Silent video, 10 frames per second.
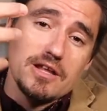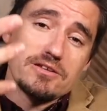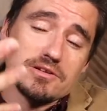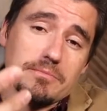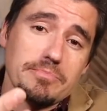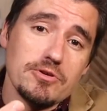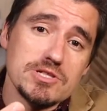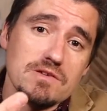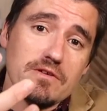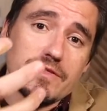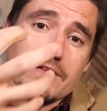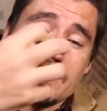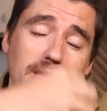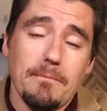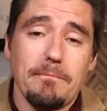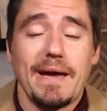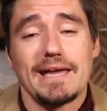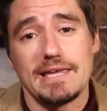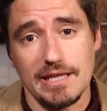so I can push everything back